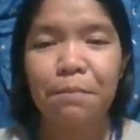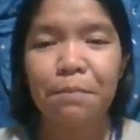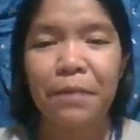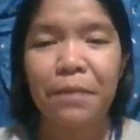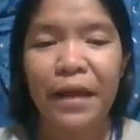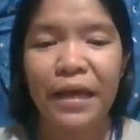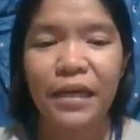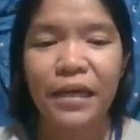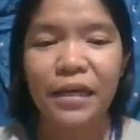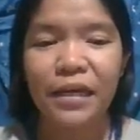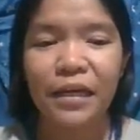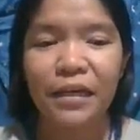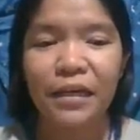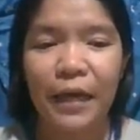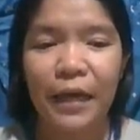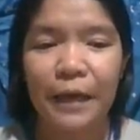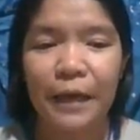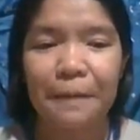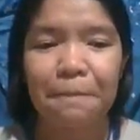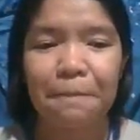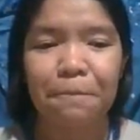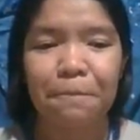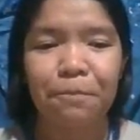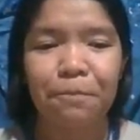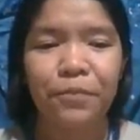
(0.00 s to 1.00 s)
playing a
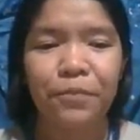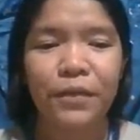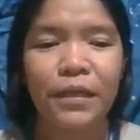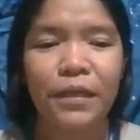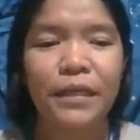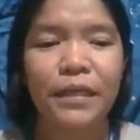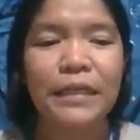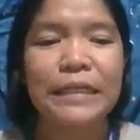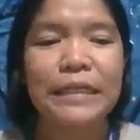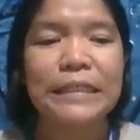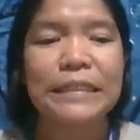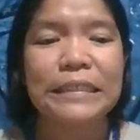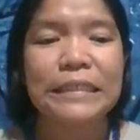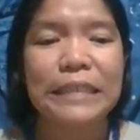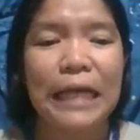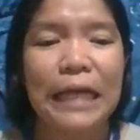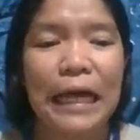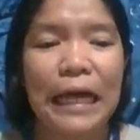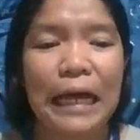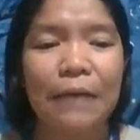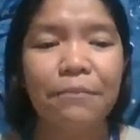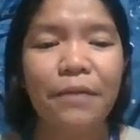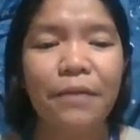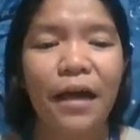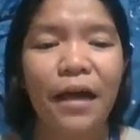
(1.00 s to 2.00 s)
game.
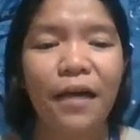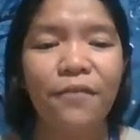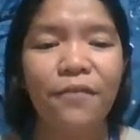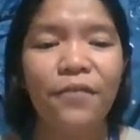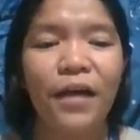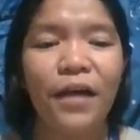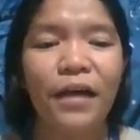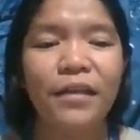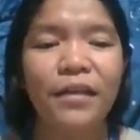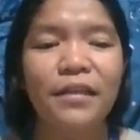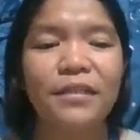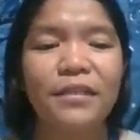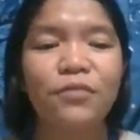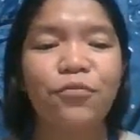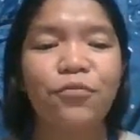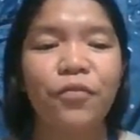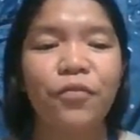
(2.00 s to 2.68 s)
Some have had